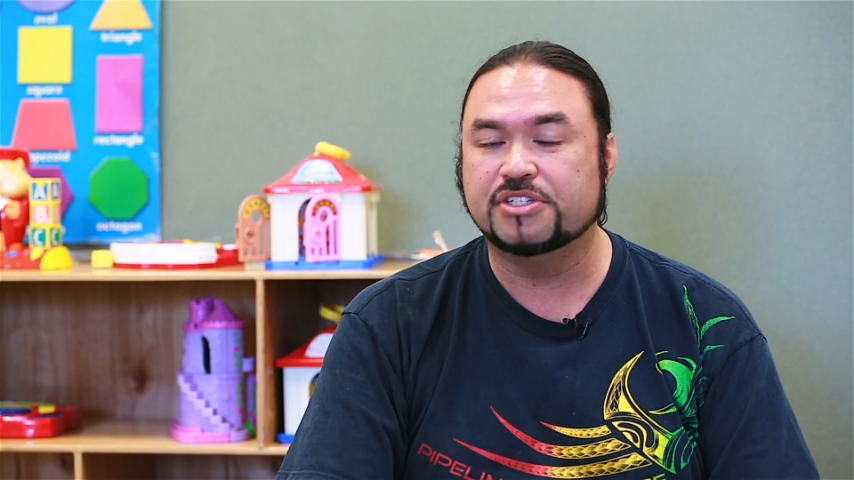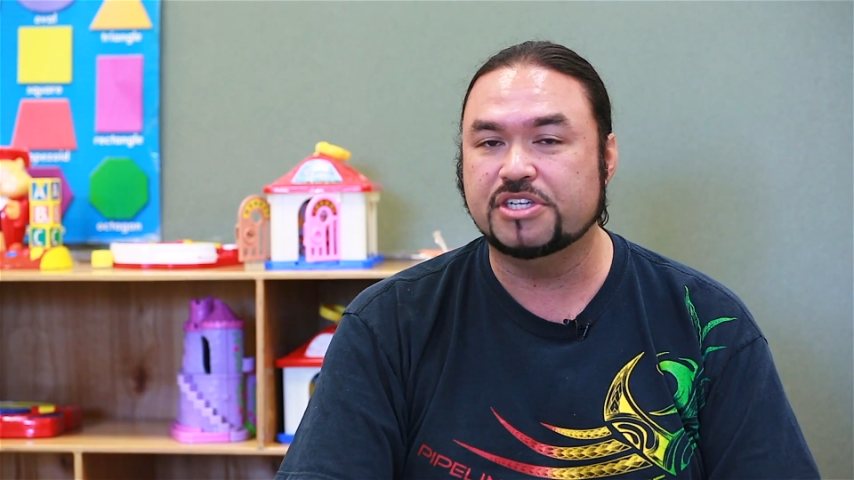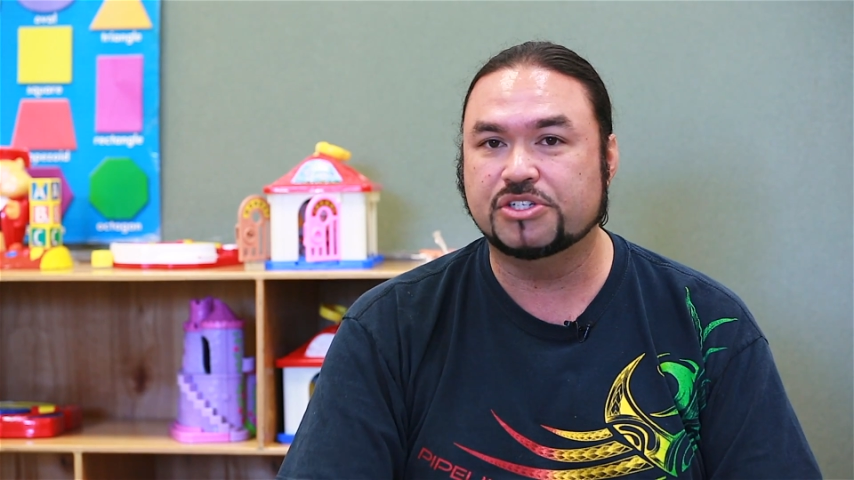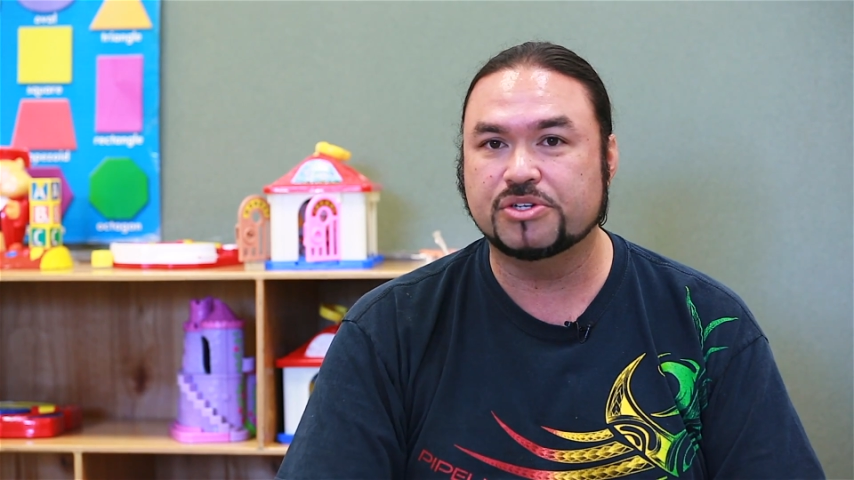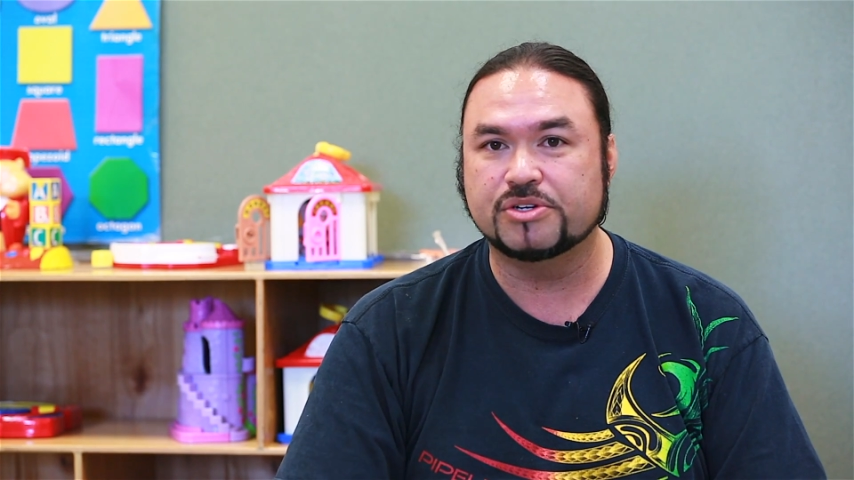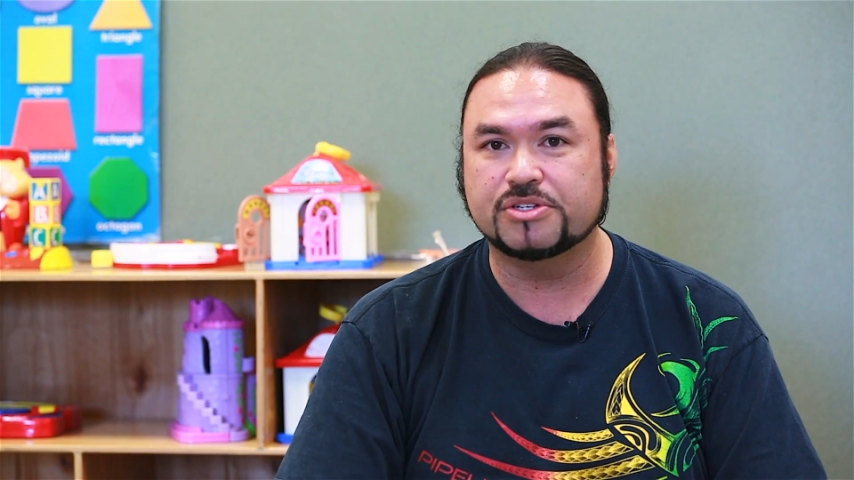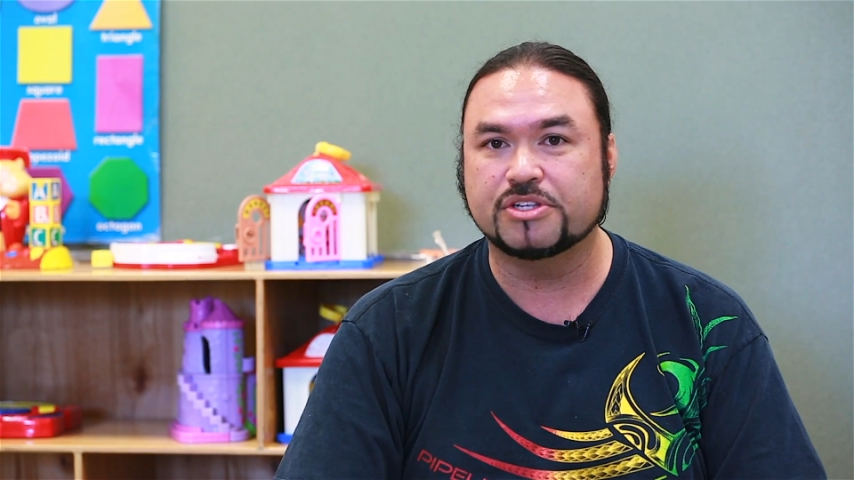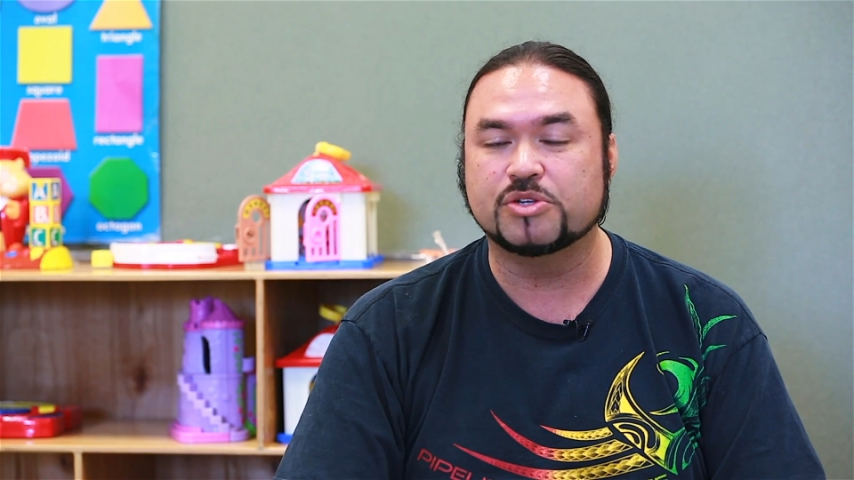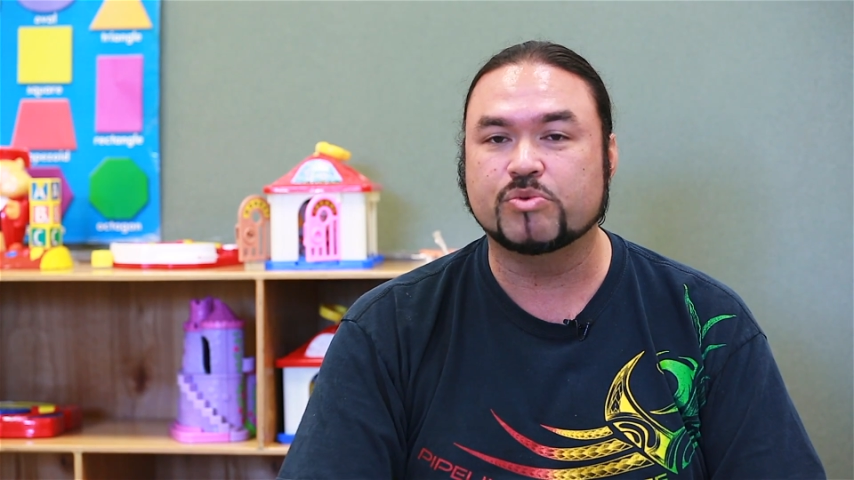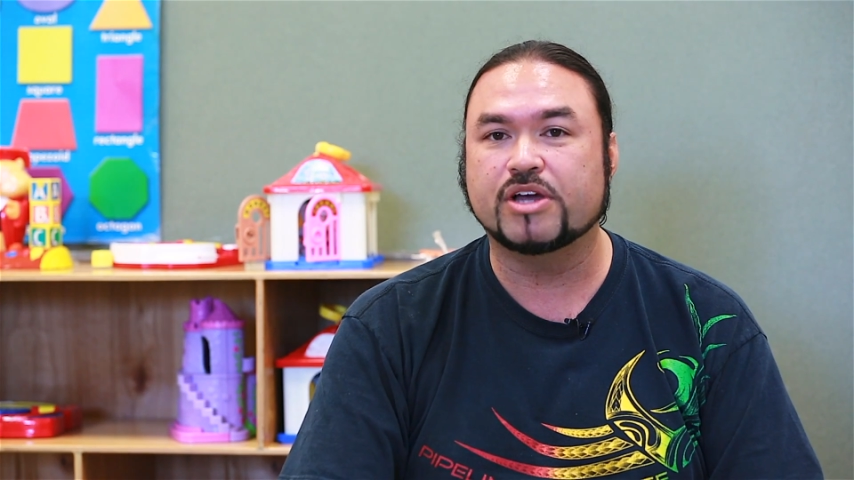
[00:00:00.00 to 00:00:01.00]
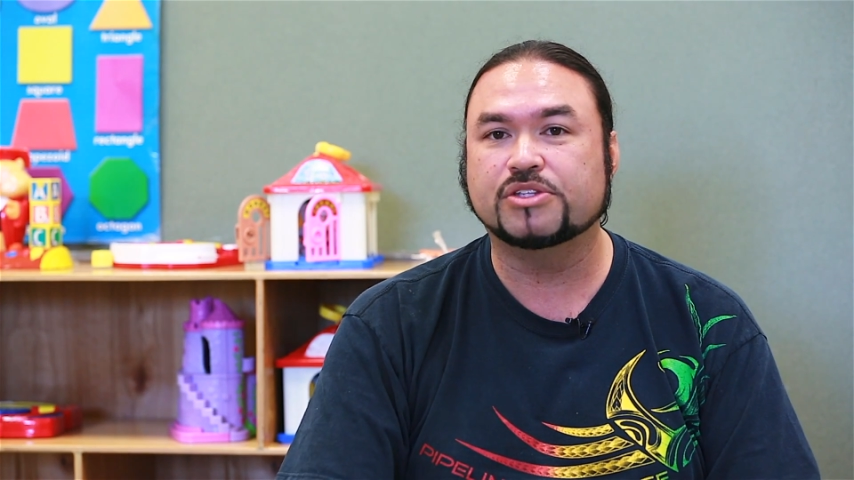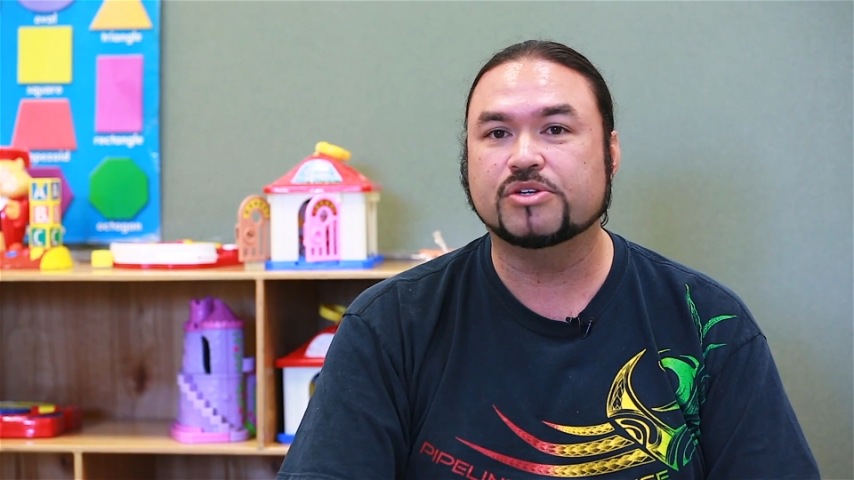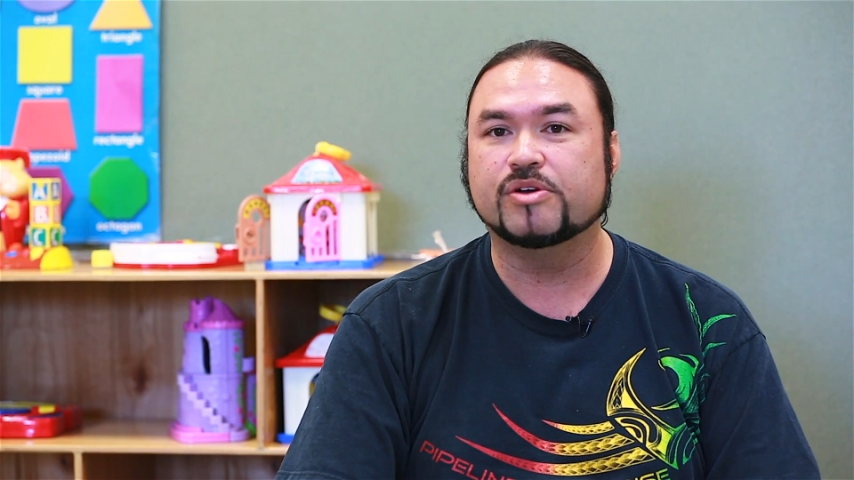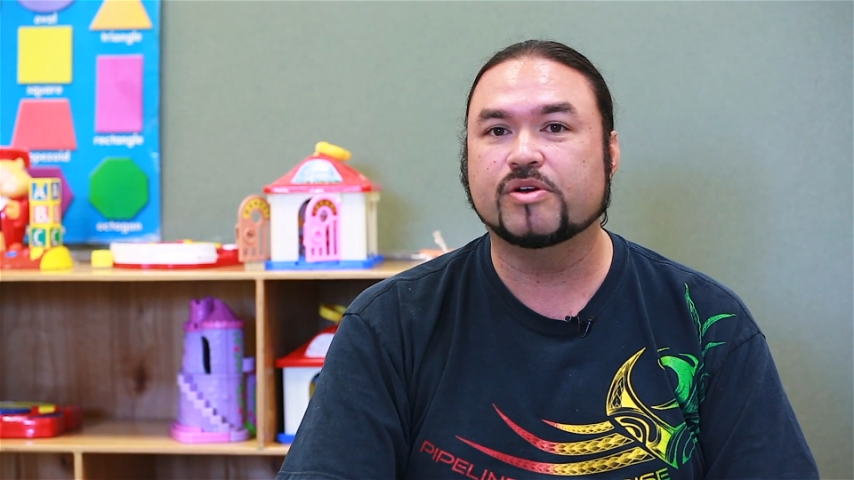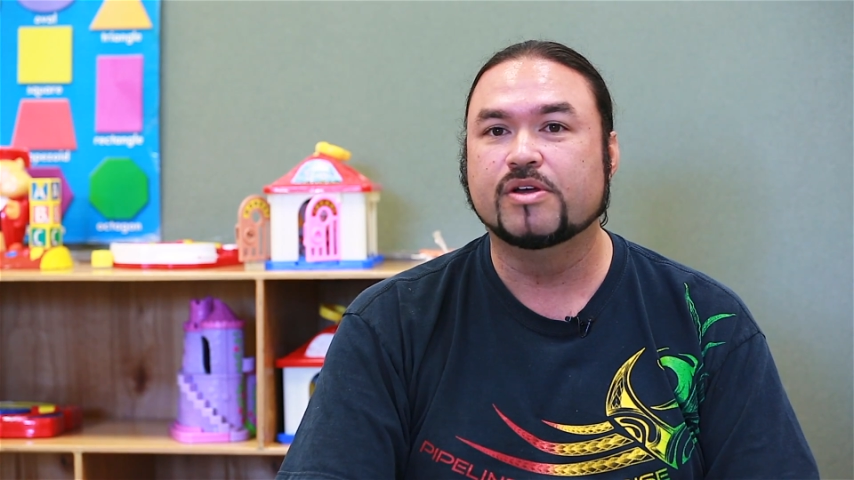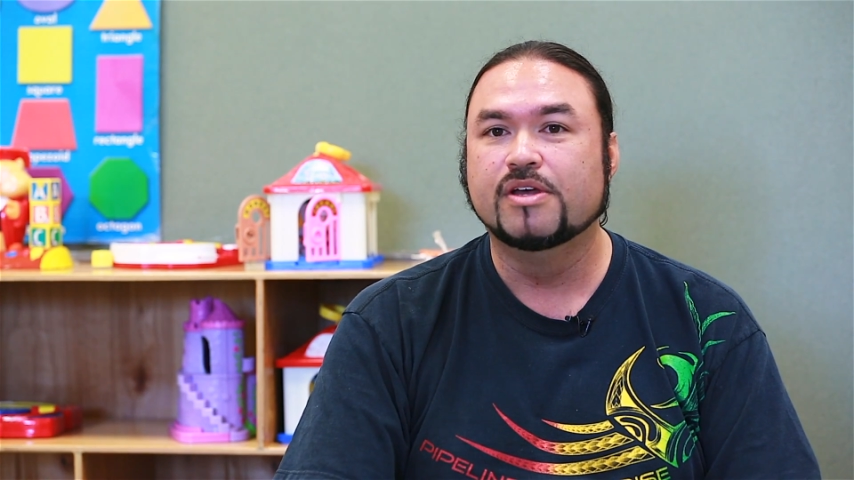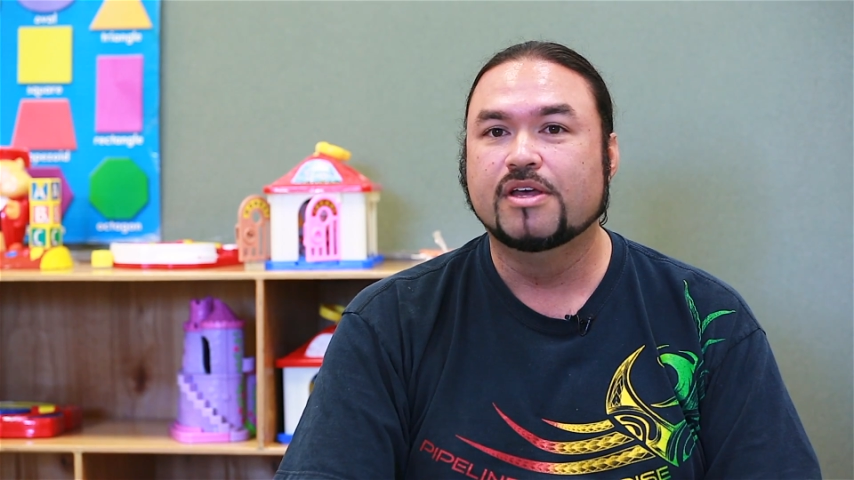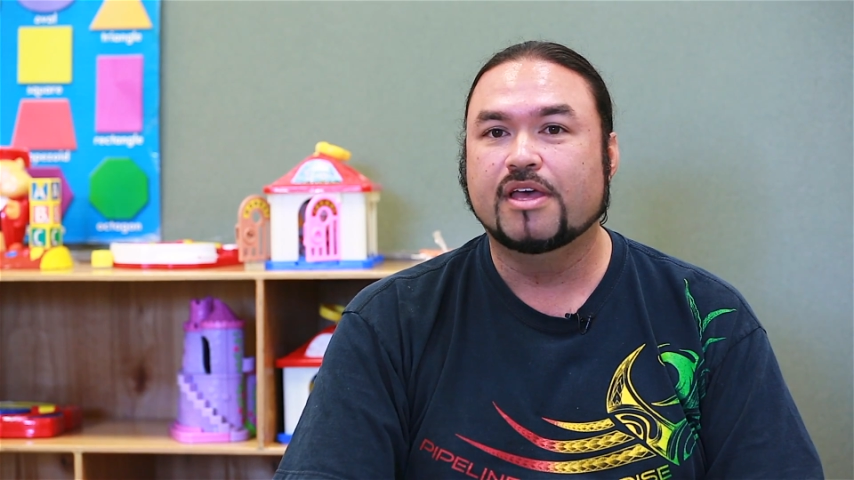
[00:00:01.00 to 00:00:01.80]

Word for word: the teachers, the director,